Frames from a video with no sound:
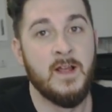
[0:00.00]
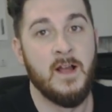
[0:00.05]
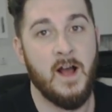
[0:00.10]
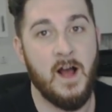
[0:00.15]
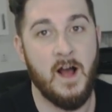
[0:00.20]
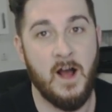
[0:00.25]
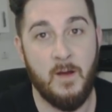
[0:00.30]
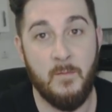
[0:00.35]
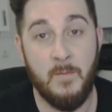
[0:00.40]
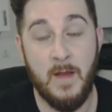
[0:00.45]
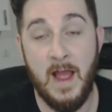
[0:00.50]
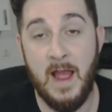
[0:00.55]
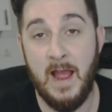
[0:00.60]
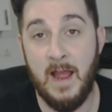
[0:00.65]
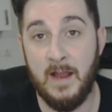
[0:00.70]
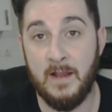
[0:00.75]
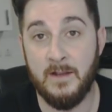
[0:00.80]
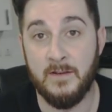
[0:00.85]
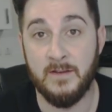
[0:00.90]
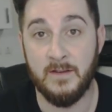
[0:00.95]
um,
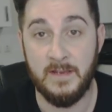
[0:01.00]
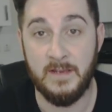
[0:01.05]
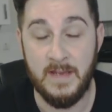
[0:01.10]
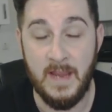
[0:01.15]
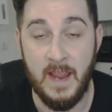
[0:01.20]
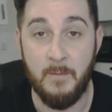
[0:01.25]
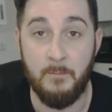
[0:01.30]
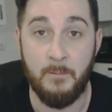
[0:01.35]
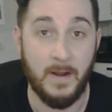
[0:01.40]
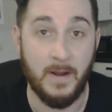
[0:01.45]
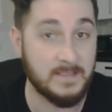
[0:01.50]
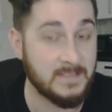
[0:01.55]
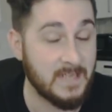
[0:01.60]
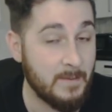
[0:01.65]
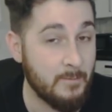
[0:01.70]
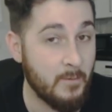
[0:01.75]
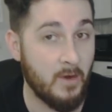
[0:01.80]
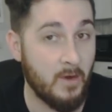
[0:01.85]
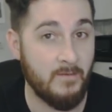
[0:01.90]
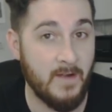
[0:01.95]
and yeah basically
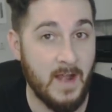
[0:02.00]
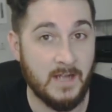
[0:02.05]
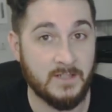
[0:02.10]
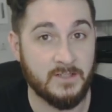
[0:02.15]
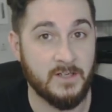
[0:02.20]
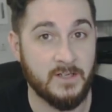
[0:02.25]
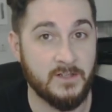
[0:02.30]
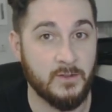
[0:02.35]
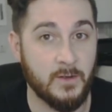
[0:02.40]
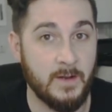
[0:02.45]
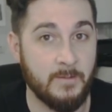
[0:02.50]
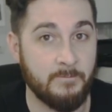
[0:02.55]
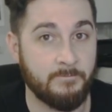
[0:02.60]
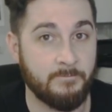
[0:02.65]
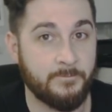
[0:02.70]
my reaction to him